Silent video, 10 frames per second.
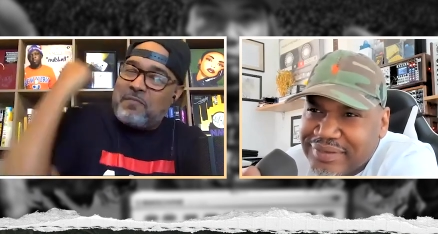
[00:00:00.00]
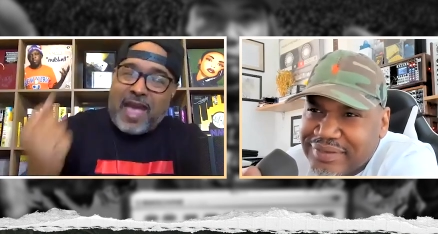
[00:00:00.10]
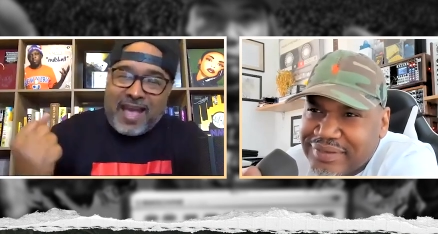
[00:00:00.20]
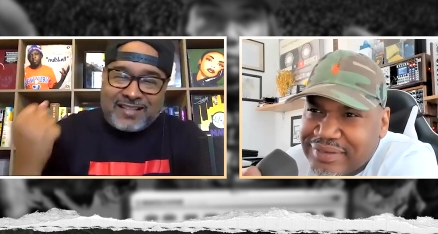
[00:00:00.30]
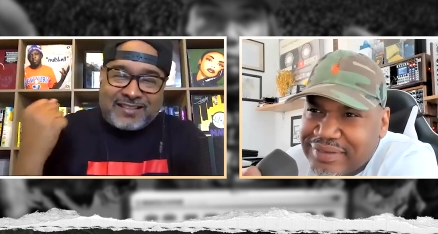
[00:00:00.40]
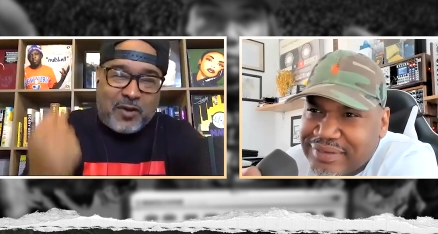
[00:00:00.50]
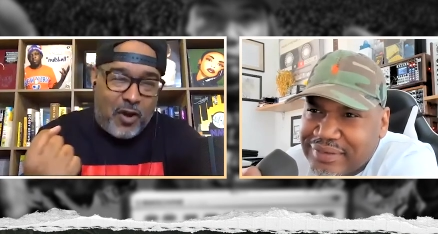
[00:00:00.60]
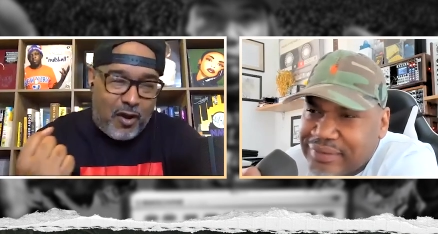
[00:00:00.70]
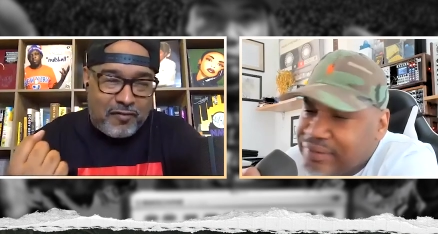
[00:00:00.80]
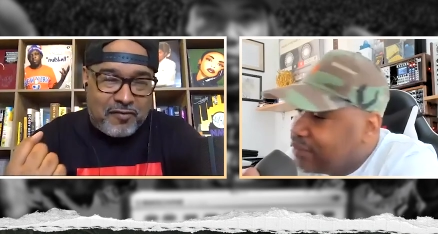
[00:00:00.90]
Speaker 1: mask
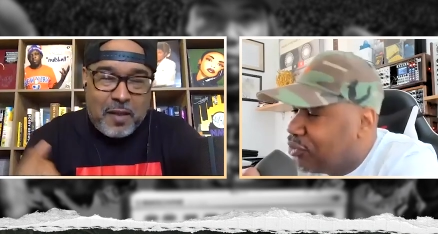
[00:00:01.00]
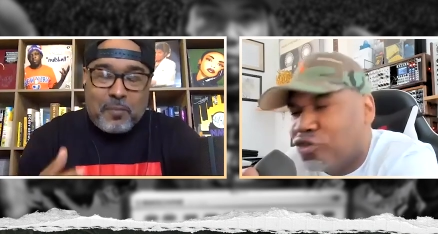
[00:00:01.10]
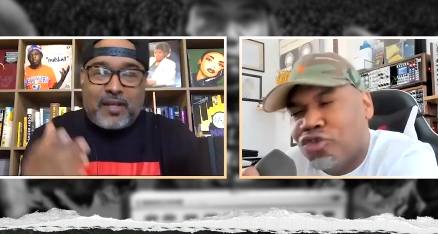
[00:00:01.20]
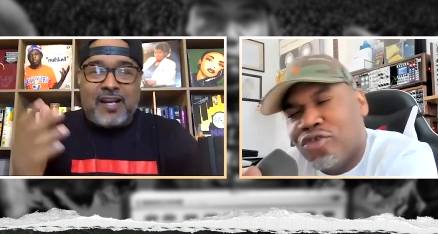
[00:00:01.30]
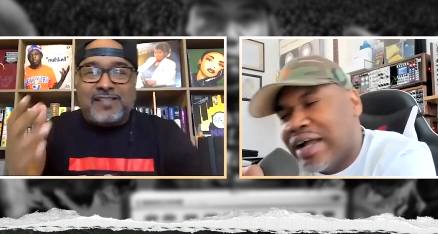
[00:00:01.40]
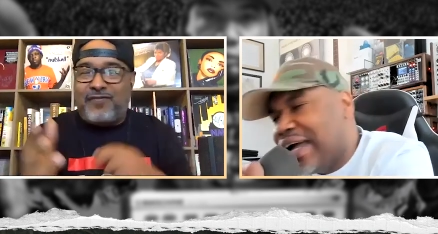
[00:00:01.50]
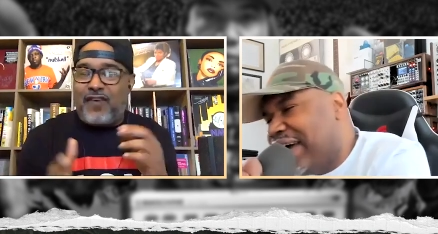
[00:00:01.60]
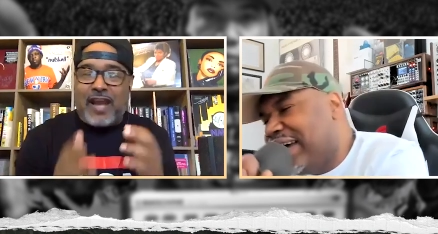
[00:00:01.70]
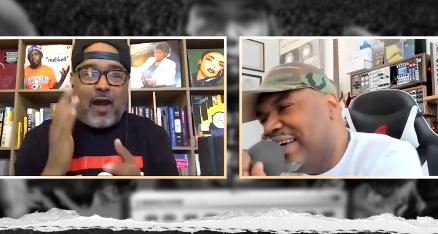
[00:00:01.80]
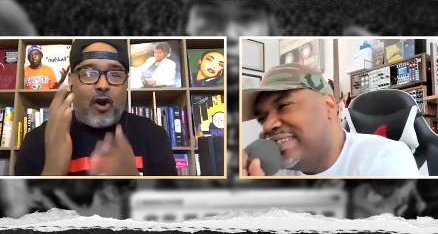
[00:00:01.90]
off. Because
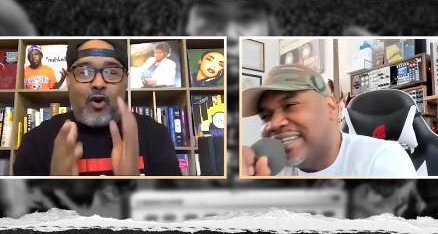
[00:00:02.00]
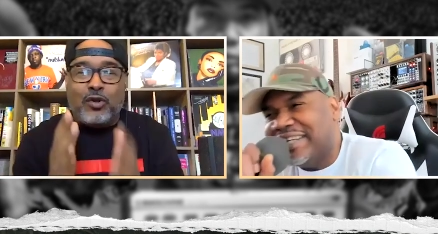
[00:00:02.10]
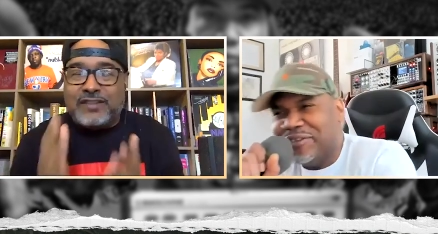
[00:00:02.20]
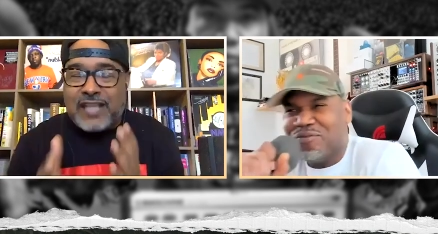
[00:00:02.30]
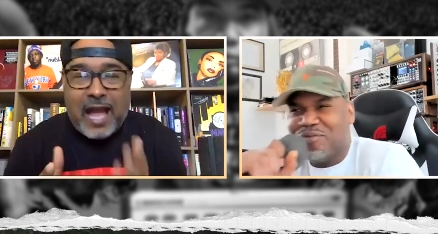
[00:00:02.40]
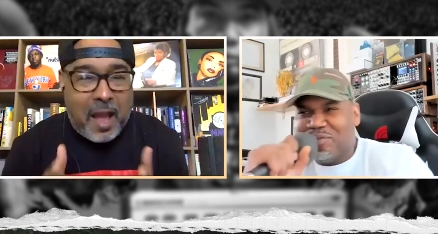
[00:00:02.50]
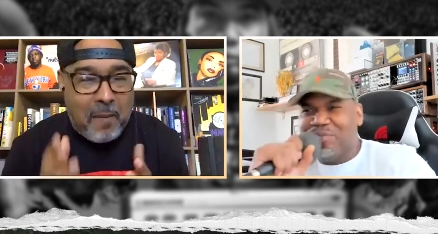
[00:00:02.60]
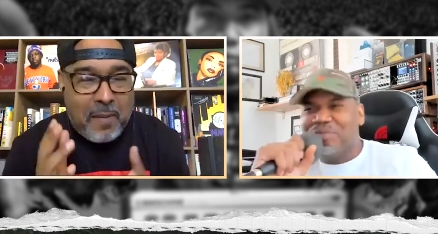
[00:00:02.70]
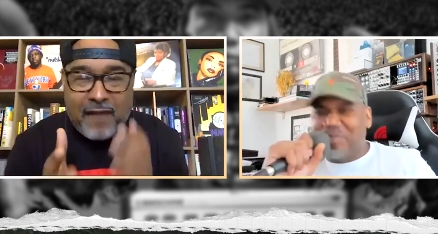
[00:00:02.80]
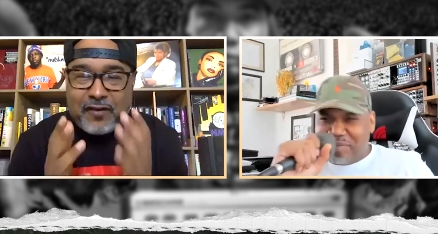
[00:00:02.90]
Crazy. for that whole
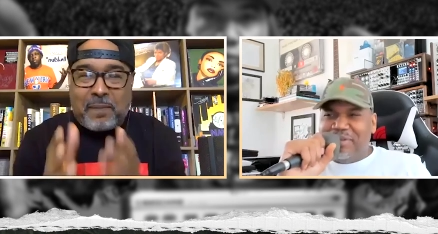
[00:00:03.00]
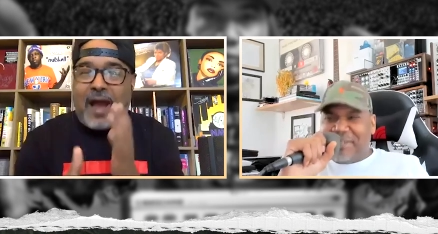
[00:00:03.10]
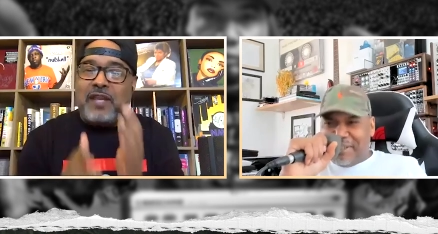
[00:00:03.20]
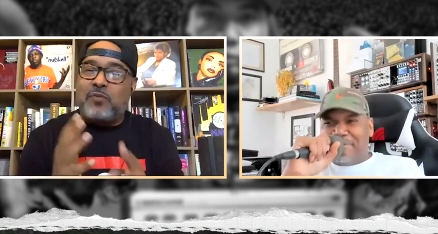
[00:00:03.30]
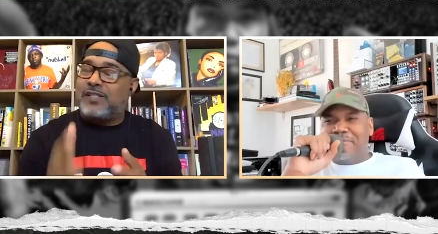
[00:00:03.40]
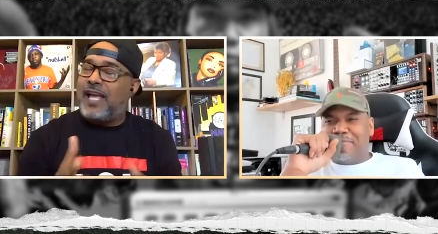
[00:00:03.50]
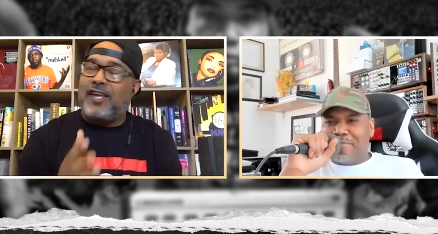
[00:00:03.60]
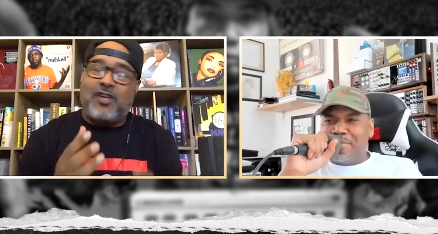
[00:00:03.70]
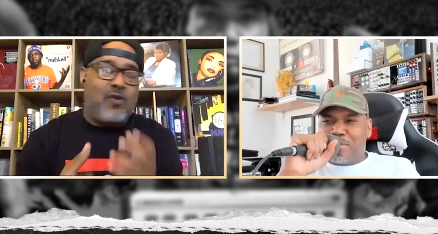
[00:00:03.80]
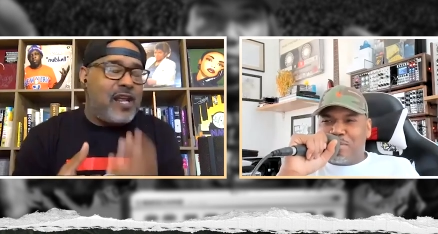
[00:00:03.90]
time, everybody was
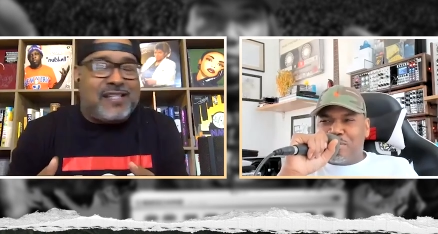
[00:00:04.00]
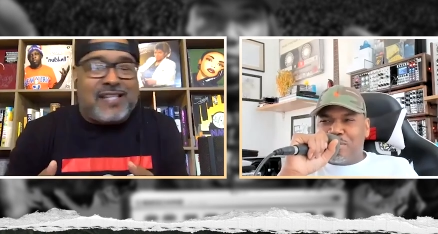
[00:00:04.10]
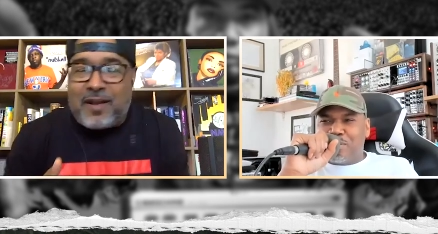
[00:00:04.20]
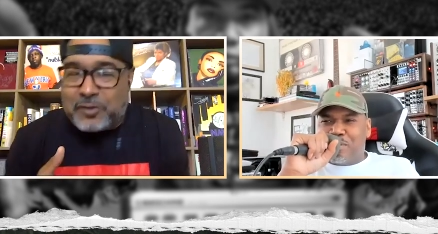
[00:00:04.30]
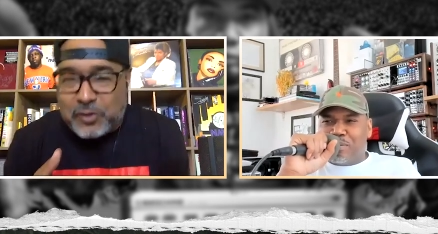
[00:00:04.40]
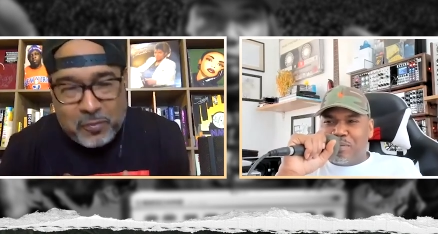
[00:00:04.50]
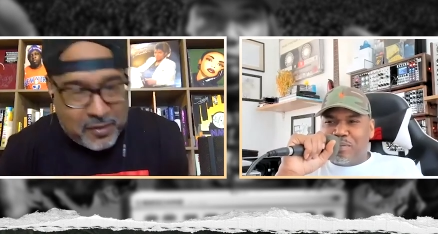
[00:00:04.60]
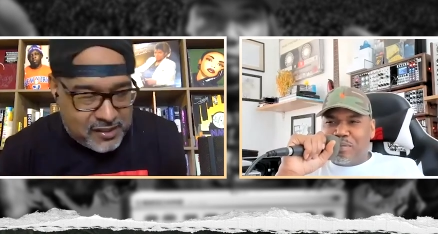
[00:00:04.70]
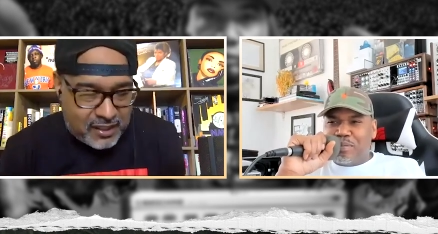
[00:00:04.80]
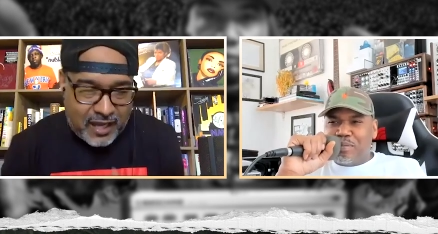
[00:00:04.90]
like, yo, they sound so
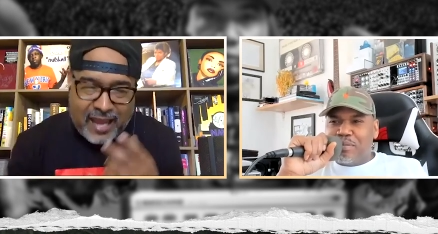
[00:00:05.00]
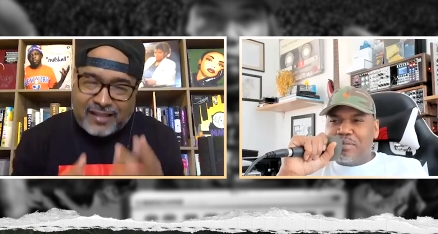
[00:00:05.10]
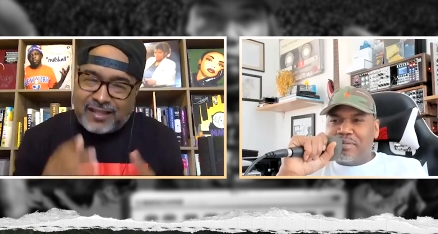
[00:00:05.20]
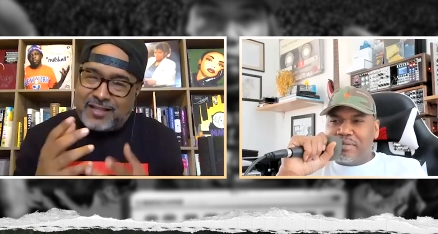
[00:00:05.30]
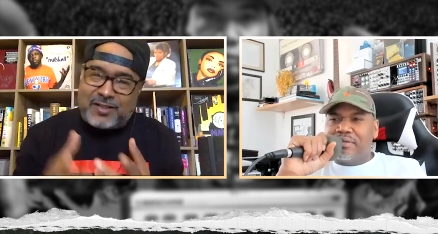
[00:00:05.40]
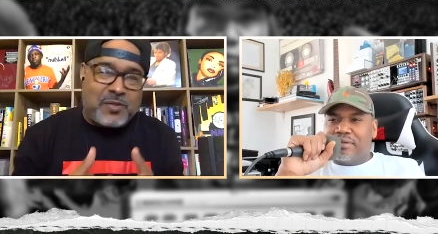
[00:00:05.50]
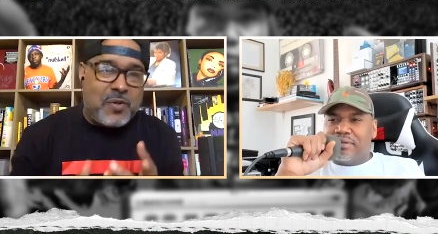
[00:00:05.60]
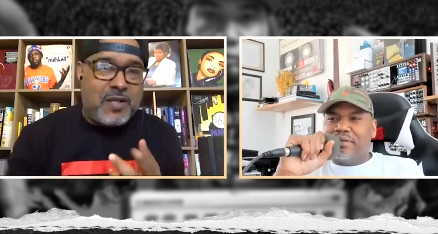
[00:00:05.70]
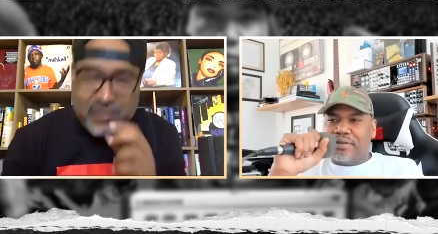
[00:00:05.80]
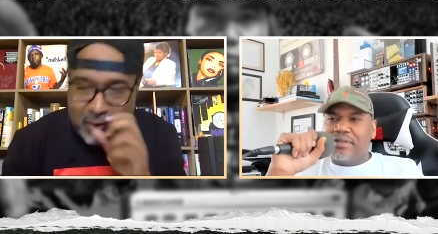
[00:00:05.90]
much alike. They should
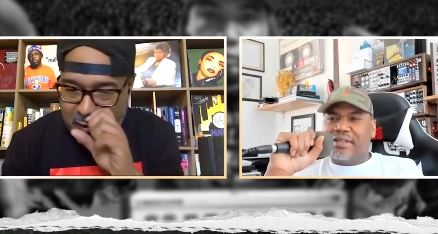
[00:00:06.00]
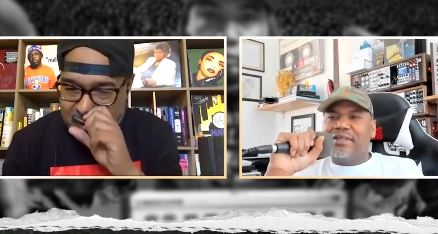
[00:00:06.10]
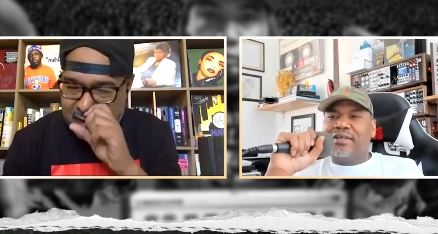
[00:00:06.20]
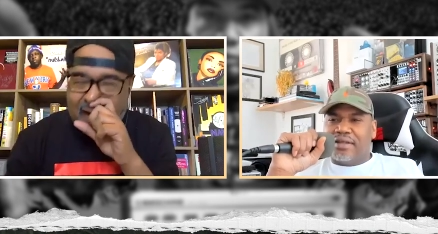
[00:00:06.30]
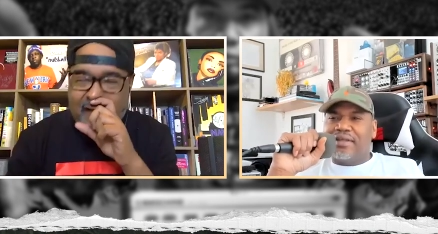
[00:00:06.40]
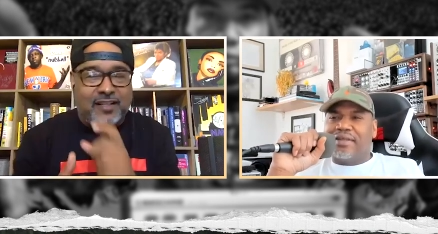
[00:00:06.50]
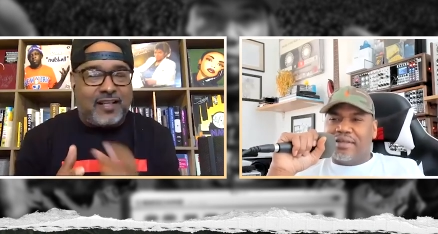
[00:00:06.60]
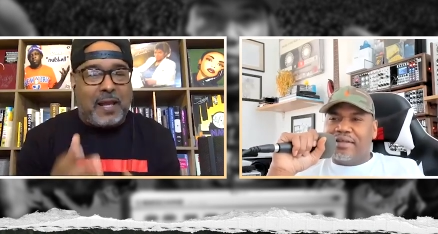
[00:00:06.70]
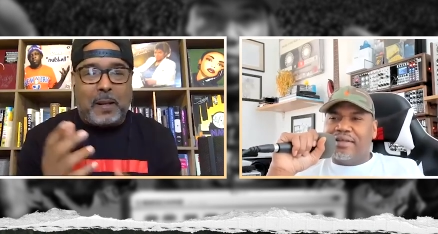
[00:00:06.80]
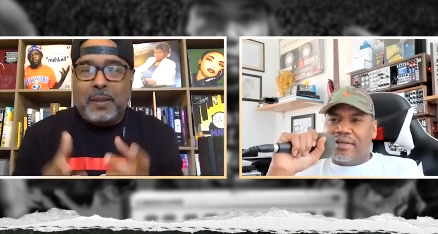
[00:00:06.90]
do a song
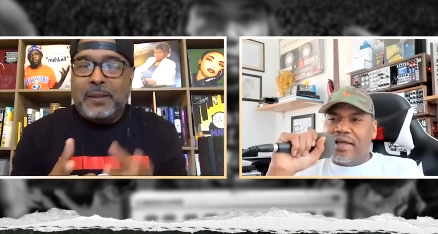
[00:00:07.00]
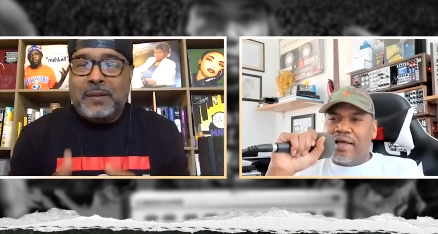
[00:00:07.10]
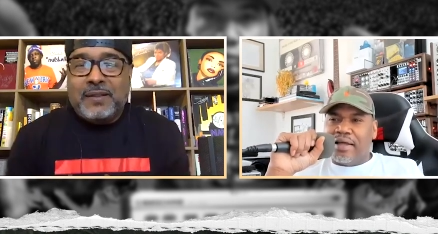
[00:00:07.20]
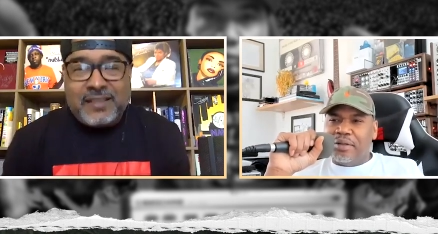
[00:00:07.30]
together. Like, yeah.